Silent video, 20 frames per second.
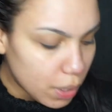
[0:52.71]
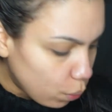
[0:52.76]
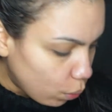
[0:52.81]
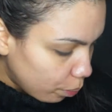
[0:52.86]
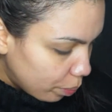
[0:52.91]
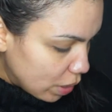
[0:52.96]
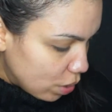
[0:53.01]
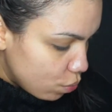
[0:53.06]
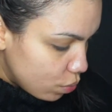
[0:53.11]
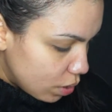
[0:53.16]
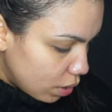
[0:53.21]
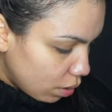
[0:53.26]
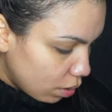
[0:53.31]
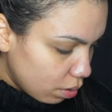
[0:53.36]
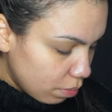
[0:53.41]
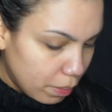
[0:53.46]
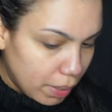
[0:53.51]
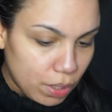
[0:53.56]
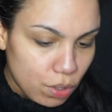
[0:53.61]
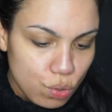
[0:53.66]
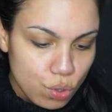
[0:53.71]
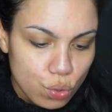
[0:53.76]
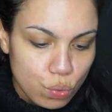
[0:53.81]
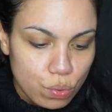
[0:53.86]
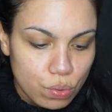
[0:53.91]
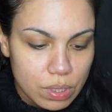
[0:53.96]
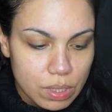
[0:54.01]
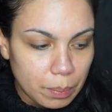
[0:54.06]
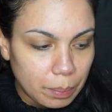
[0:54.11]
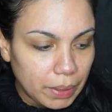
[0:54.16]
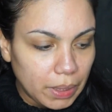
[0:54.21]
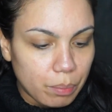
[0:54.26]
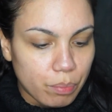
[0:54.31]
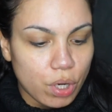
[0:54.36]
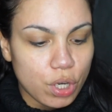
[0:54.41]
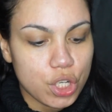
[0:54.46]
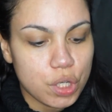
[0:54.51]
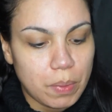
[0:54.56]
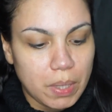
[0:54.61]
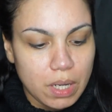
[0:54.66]
I won't be using my usual stippling
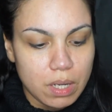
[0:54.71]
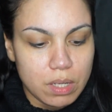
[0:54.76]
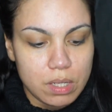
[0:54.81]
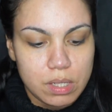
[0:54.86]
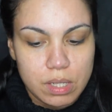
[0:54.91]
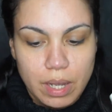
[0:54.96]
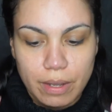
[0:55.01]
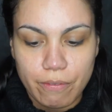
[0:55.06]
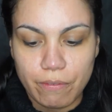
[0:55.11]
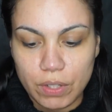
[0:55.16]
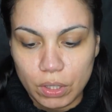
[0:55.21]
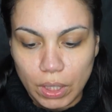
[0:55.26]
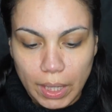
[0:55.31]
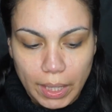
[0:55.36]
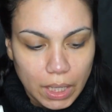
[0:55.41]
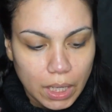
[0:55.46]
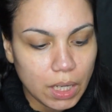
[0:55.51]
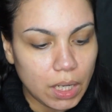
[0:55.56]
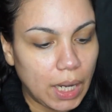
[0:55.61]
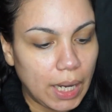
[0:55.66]
brush because I feel like